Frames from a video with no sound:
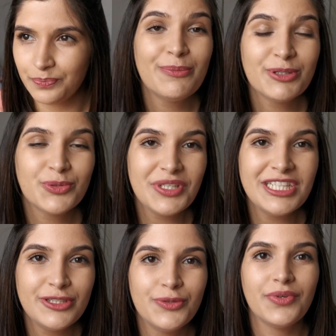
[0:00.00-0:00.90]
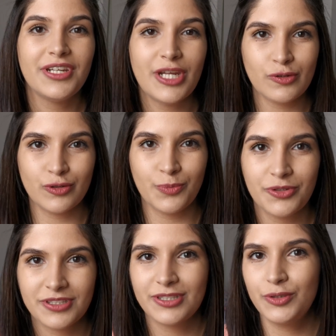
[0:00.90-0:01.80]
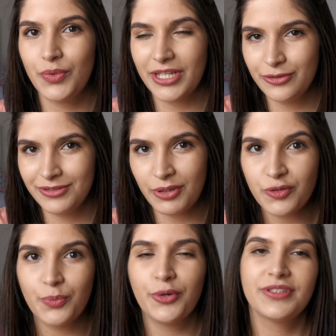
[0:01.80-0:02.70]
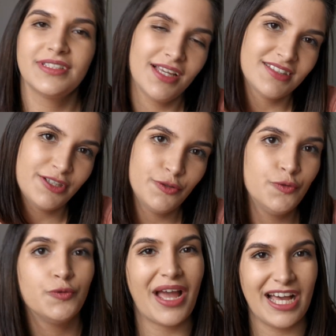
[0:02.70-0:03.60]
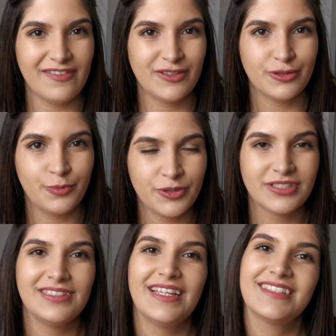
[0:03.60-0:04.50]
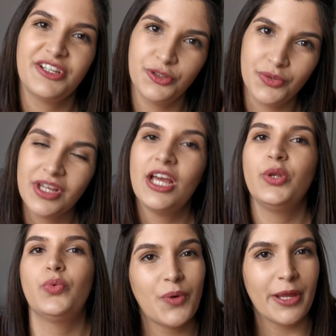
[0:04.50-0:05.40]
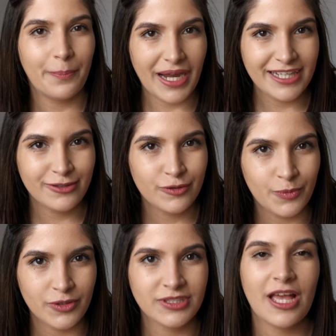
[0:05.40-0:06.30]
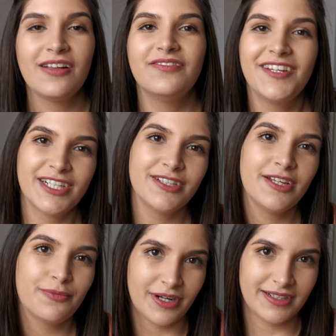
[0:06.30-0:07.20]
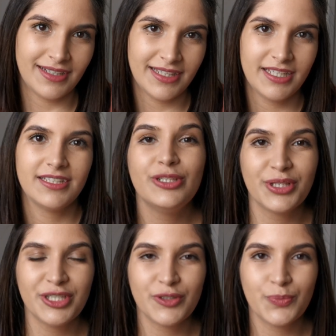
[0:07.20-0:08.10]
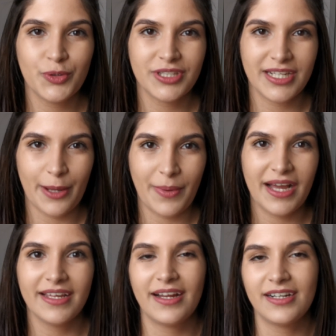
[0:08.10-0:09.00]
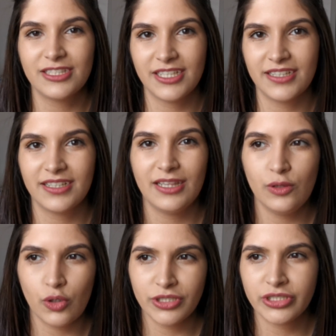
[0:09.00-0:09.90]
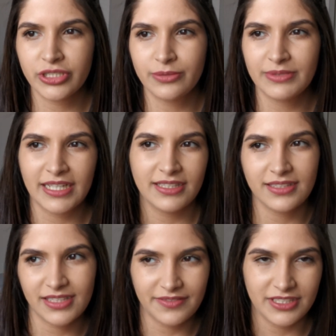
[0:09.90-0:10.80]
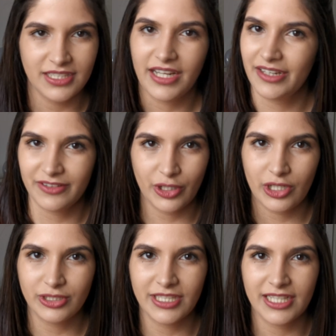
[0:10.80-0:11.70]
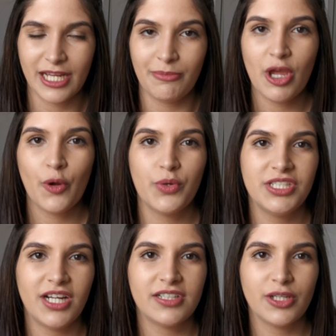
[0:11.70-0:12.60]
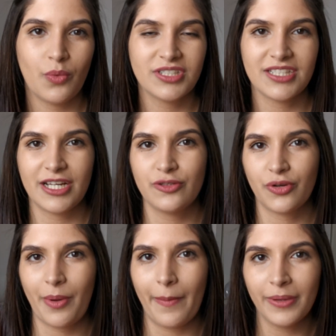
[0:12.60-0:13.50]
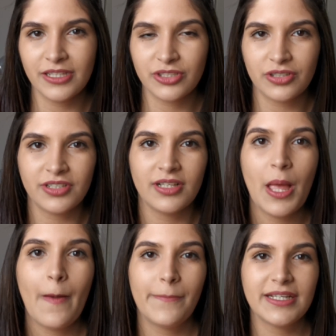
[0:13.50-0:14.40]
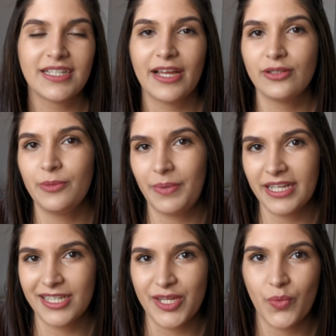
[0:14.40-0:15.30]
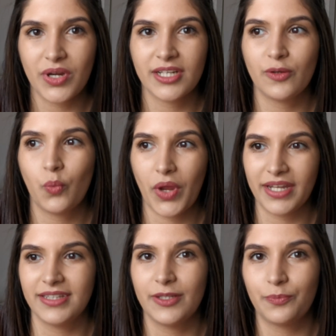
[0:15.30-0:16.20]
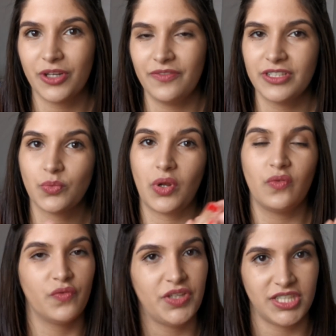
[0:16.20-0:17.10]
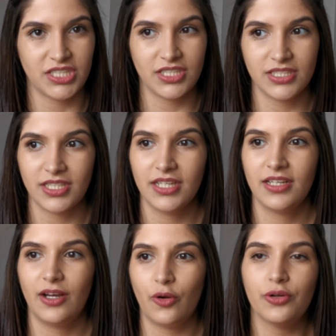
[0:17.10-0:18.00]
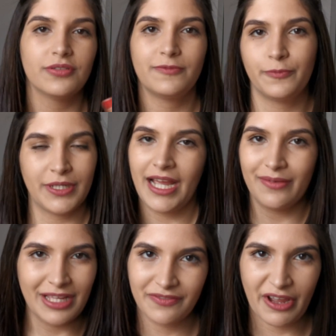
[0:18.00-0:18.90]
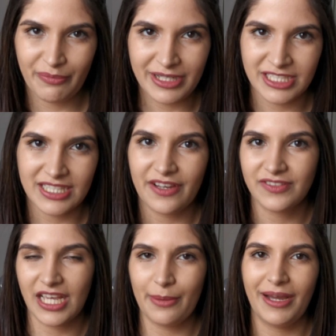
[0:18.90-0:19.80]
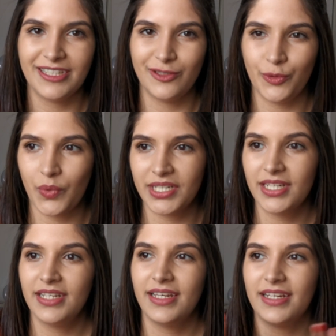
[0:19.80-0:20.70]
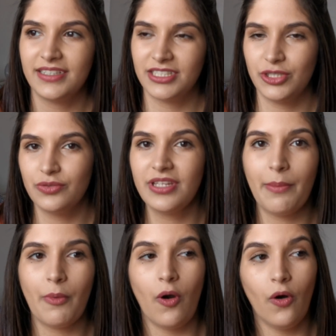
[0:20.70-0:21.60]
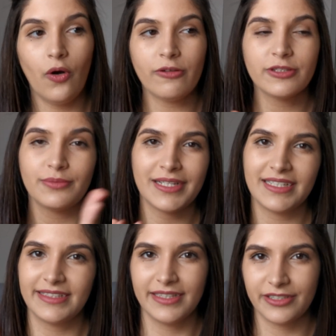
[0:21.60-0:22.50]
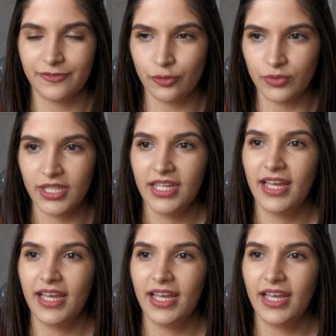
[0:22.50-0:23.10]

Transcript: Number 22, notebooks. Do I use notebooks? Yes, I do. Do I have notebooks? Yes, I do. Do I buy notebooks? Very rarely. The only notebook that I buy are the Leuchtturm 1917, I never know how to say the name, which are the ones that I use for my bullet journal, but I only buy a new one when the previous one finishes. Or when I have like 5 pages left, I buy a new one. And I just use them all the way until they're full.